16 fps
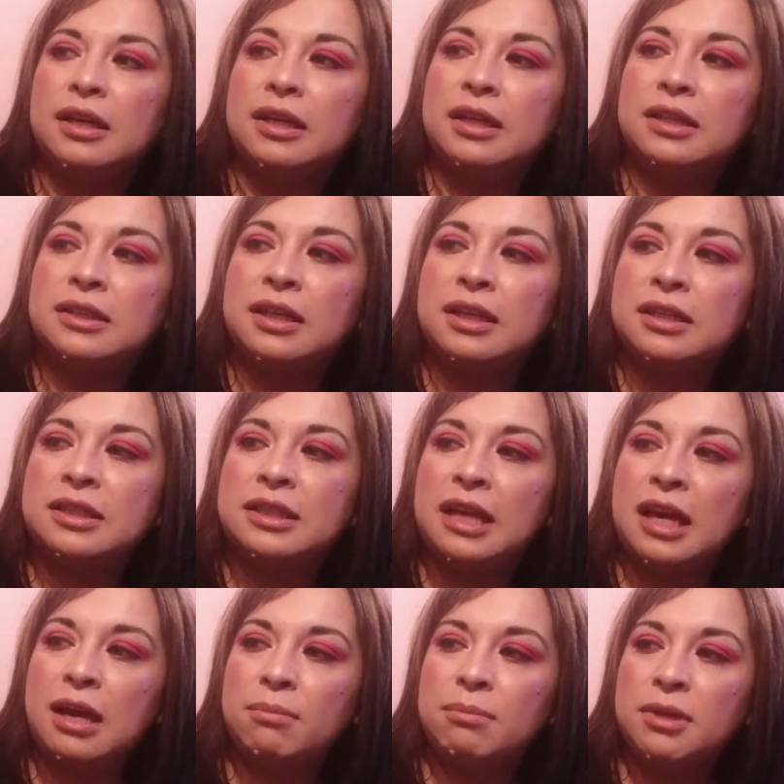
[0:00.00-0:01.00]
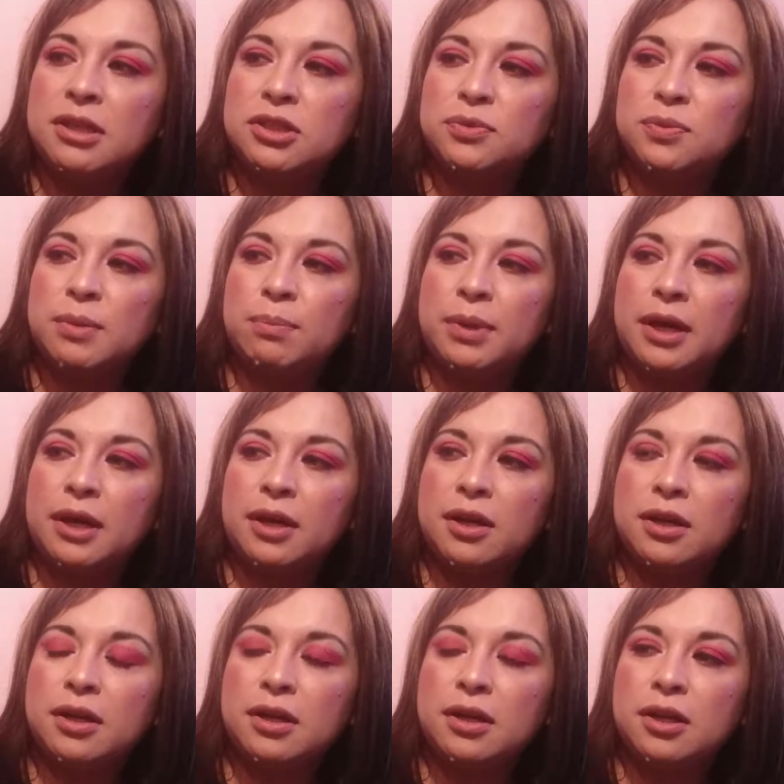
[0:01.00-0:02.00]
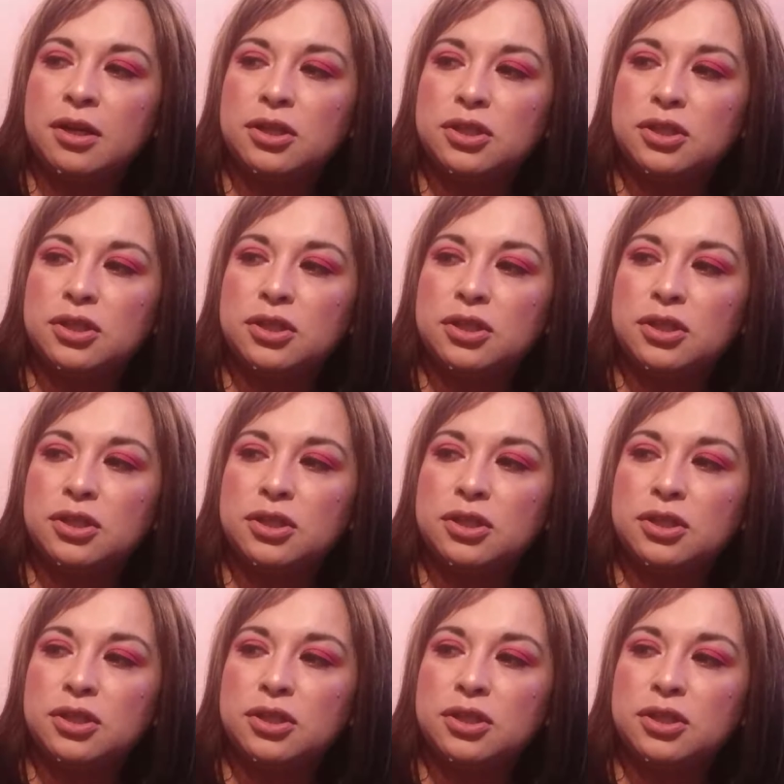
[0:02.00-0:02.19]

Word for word: Is a damage repair